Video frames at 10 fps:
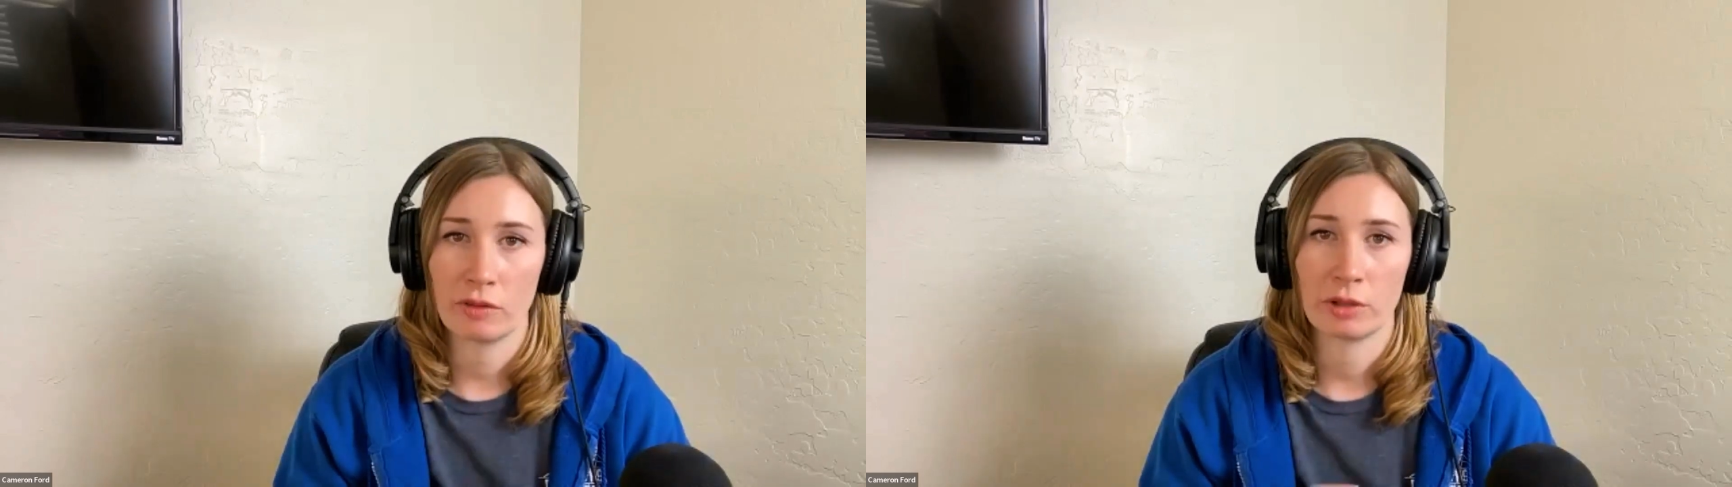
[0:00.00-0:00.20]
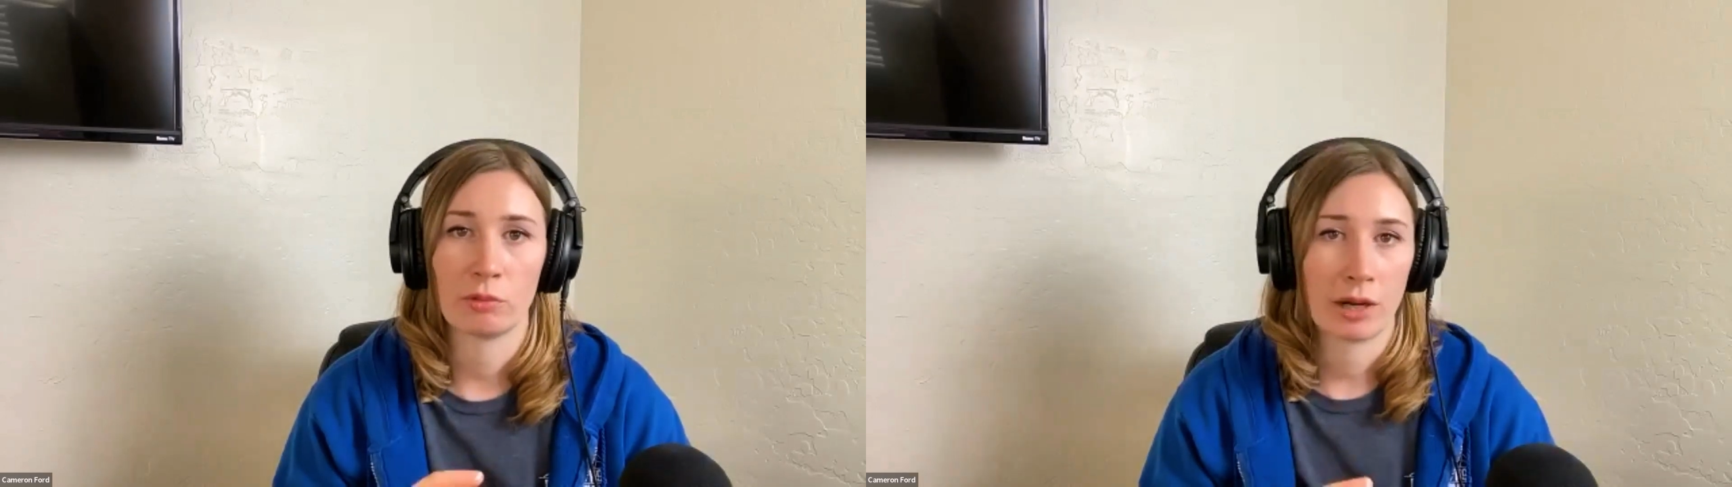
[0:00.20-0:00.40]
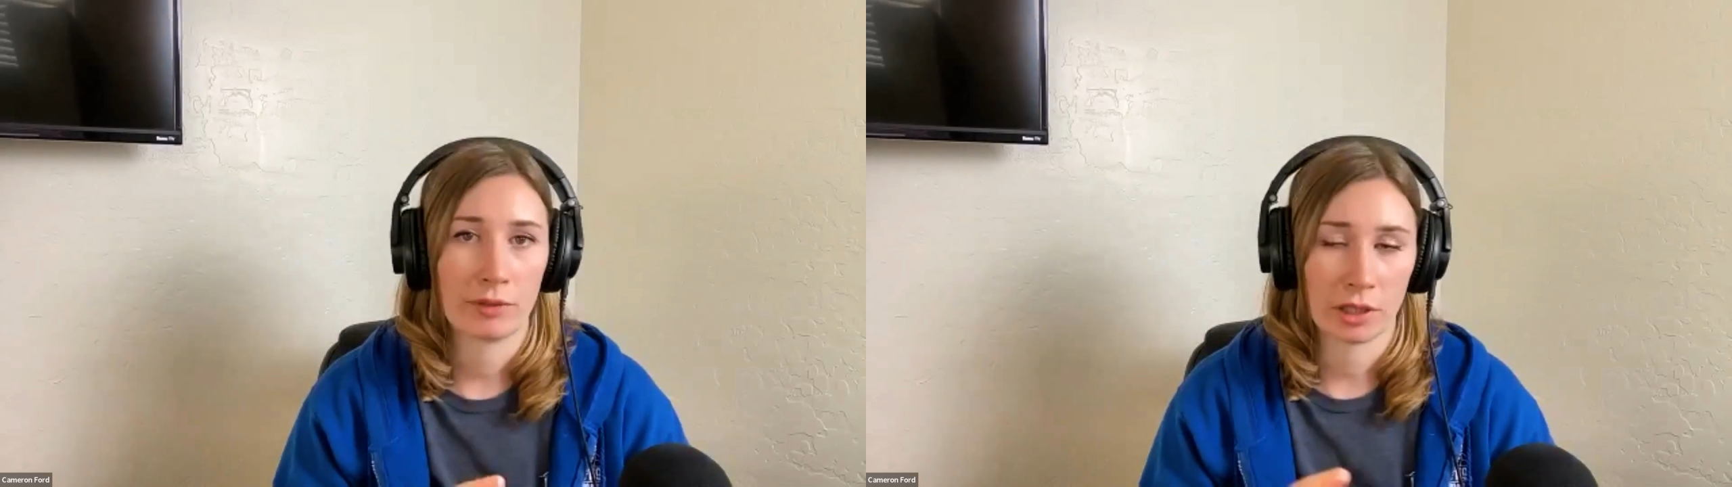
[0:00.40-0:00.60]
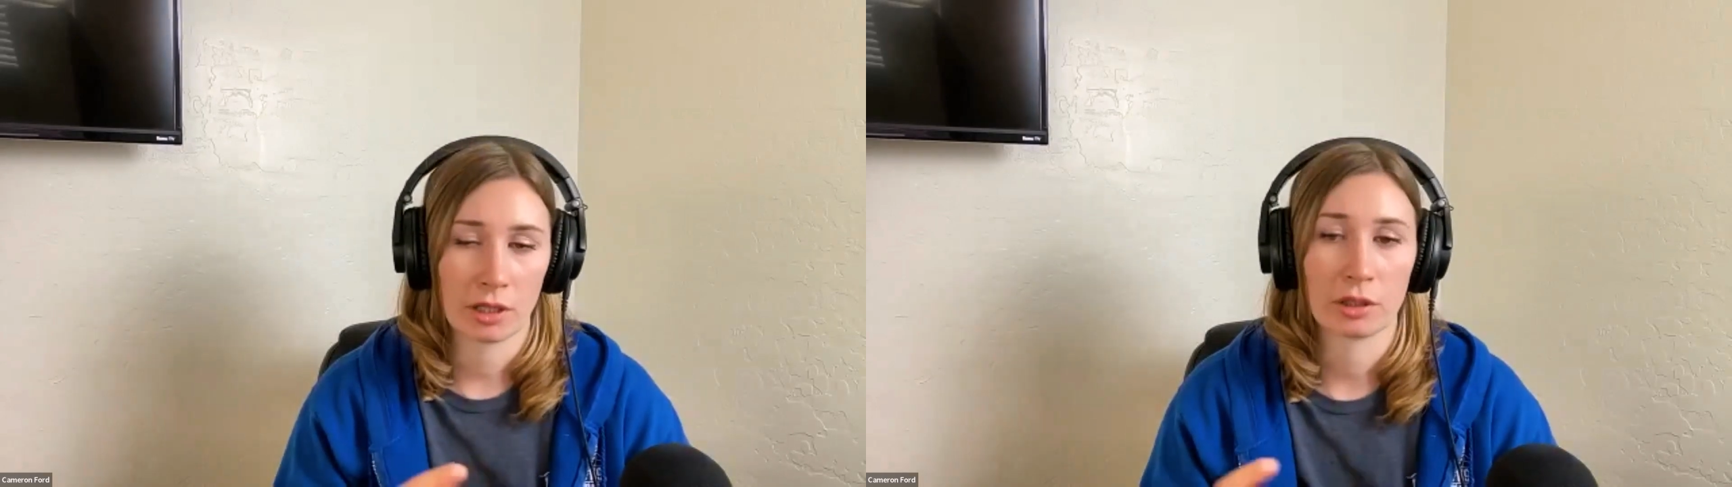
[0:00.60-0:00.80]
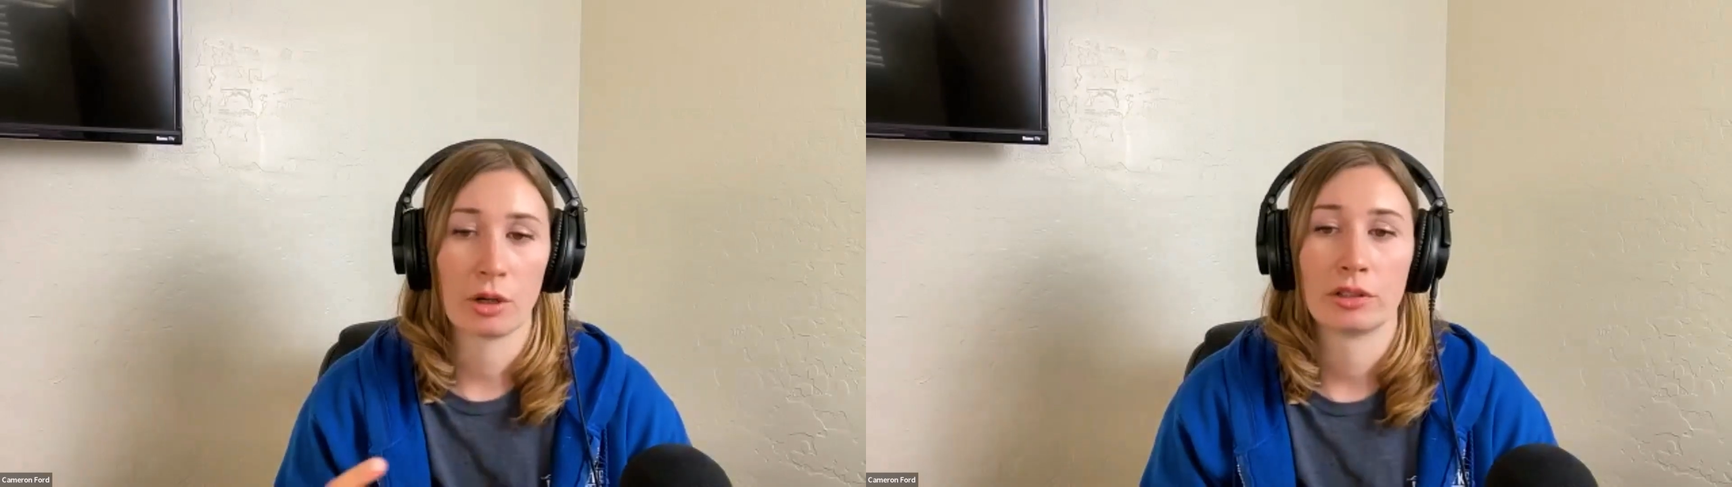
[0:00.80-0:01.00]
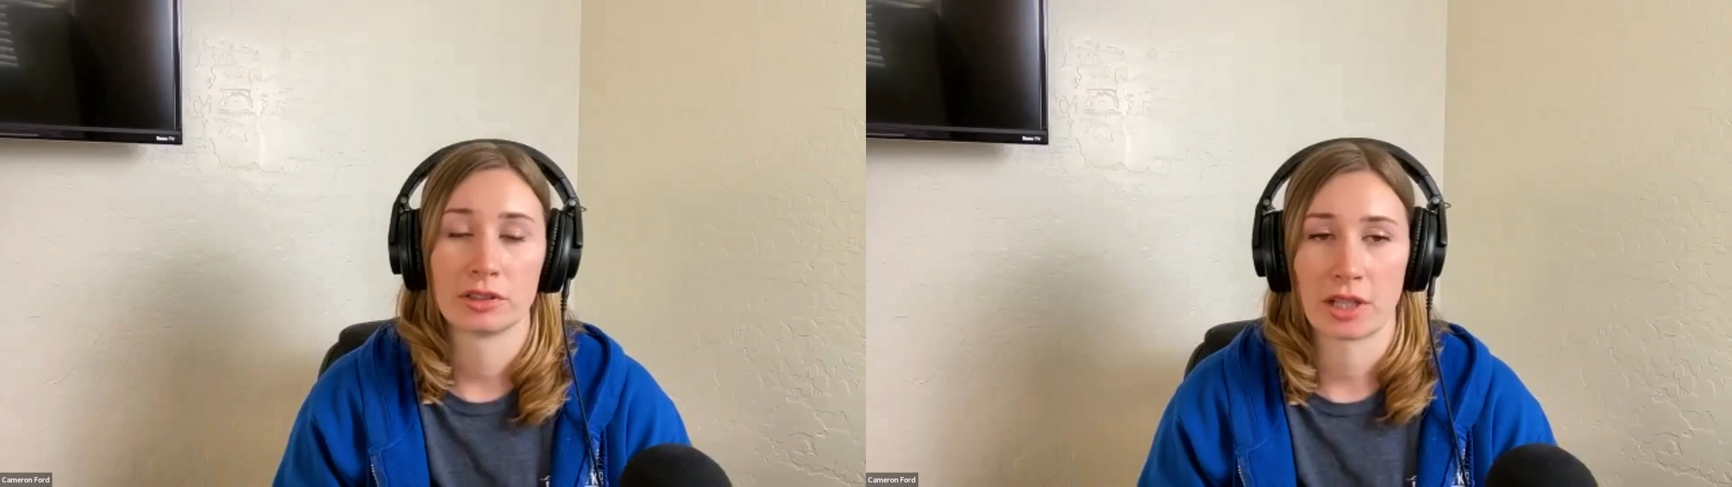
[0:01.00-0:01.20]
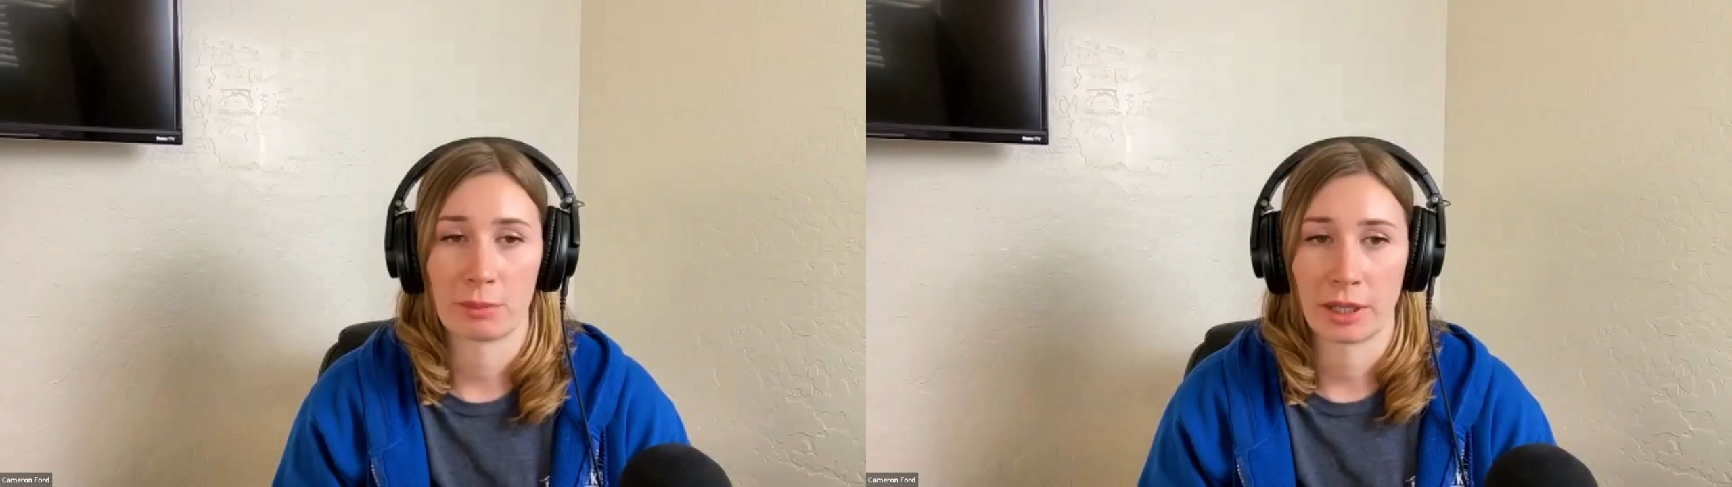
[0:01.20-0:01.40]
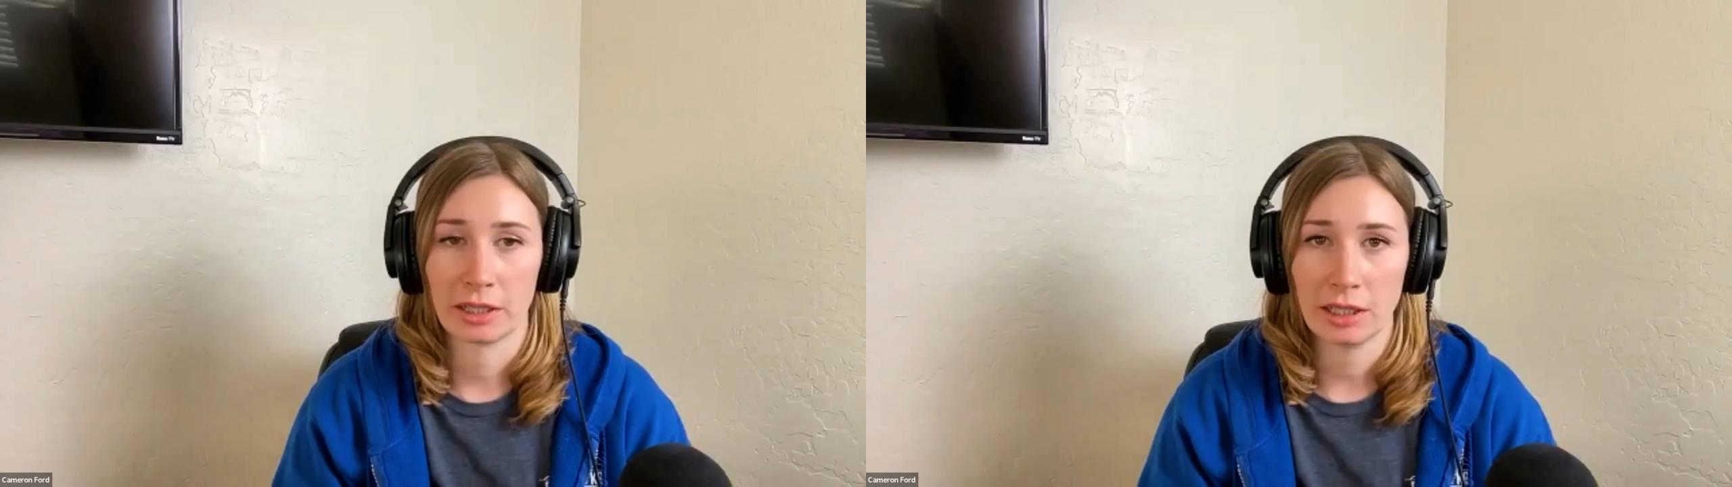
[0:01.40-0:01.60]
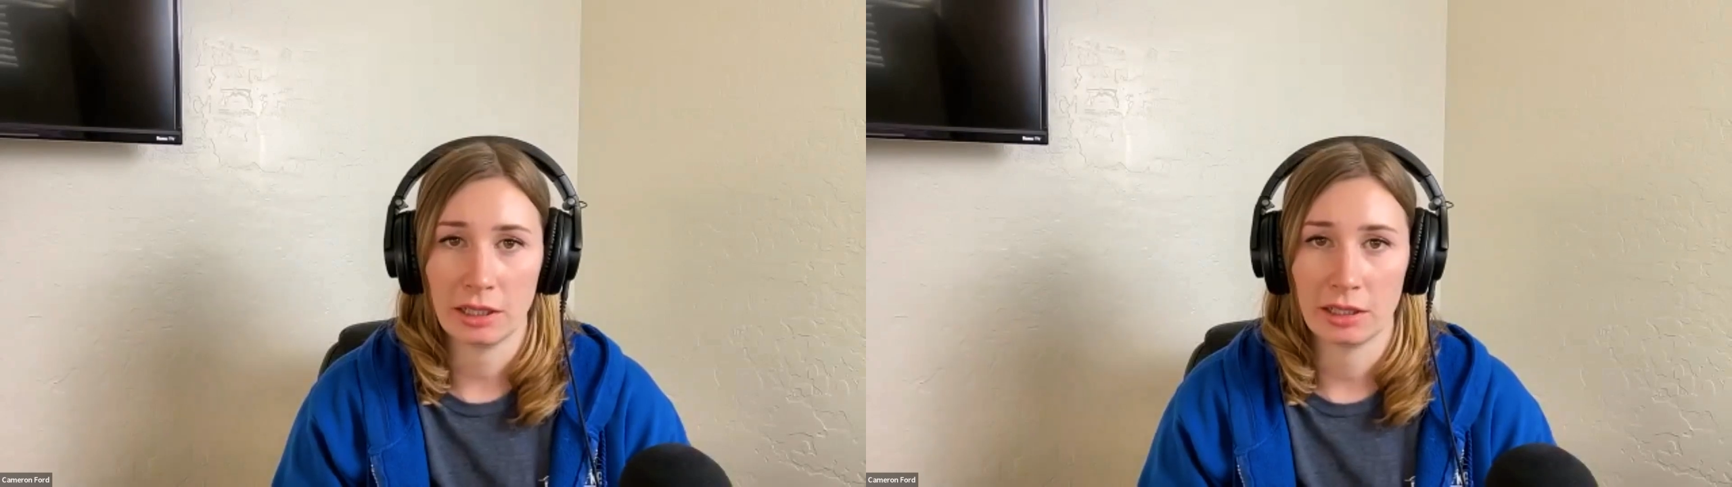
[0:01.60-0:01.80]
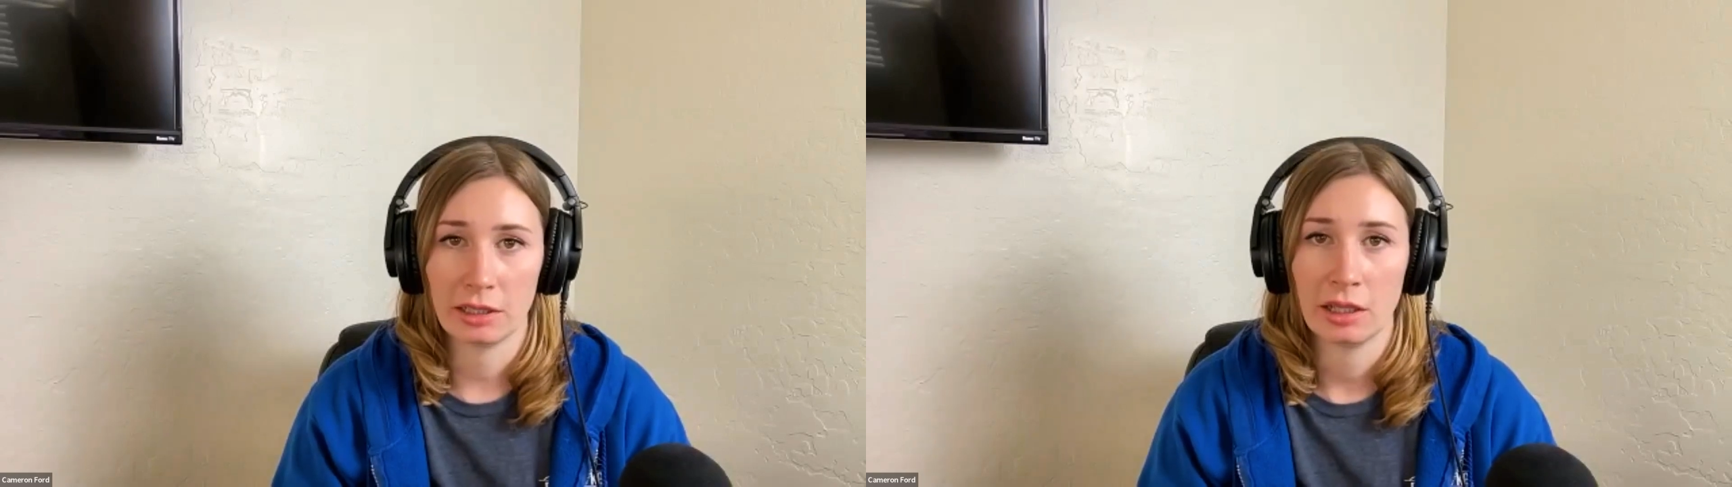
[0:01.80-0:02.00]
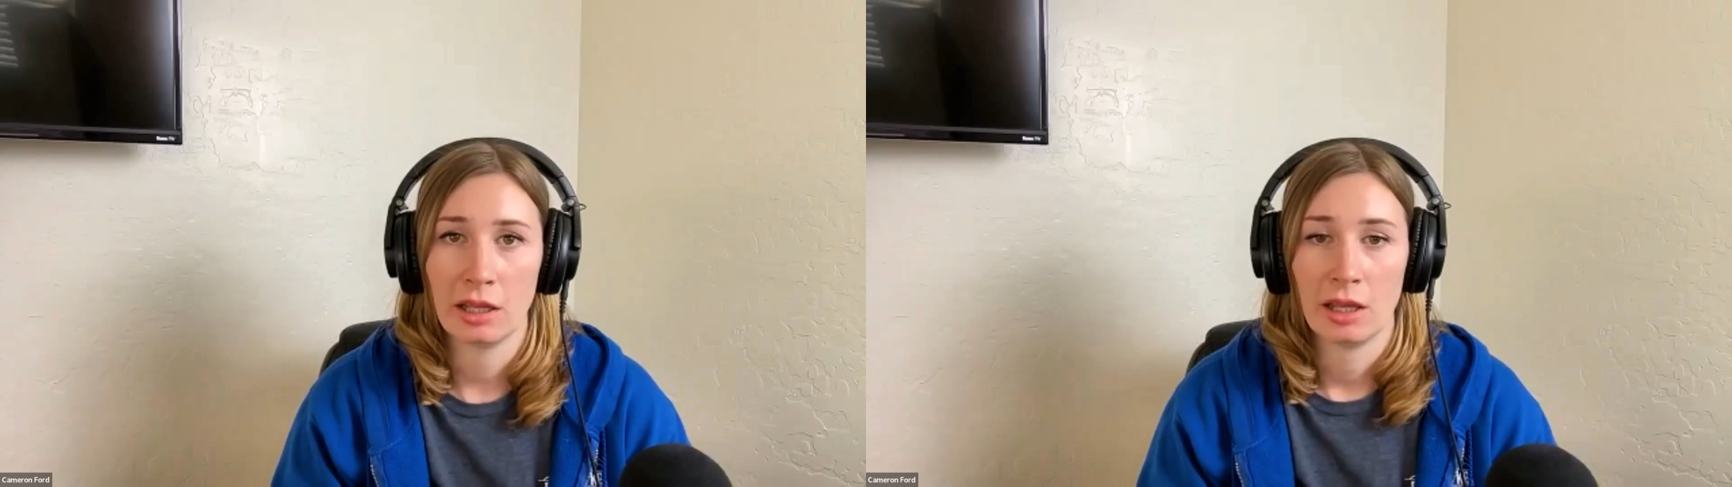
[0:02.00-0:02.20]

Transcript: and whatever other odors I might need.